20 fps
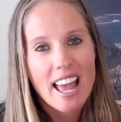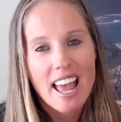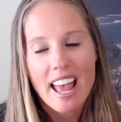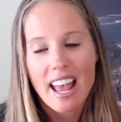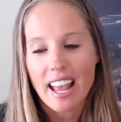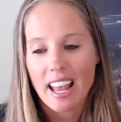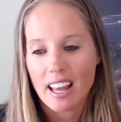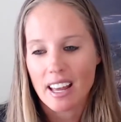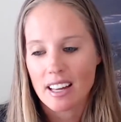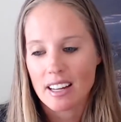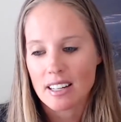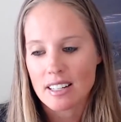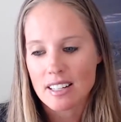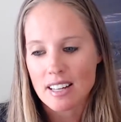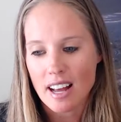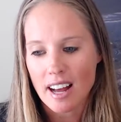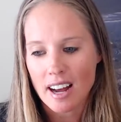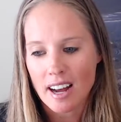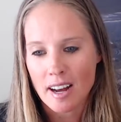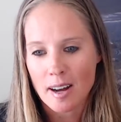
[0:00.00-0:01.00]
and
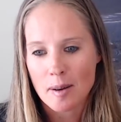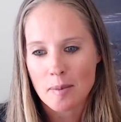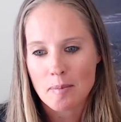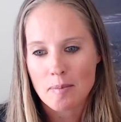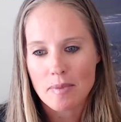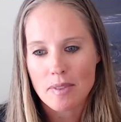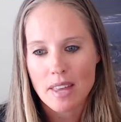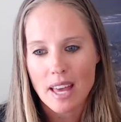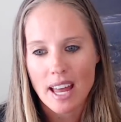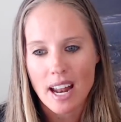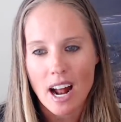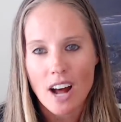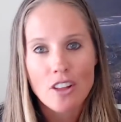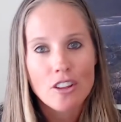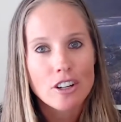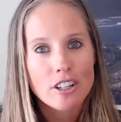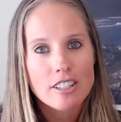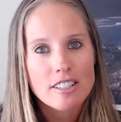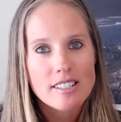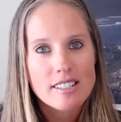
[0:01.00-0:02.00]
that
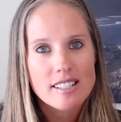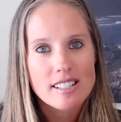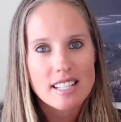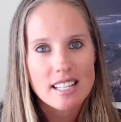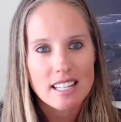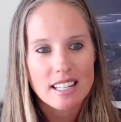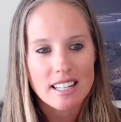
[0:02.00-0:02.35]
others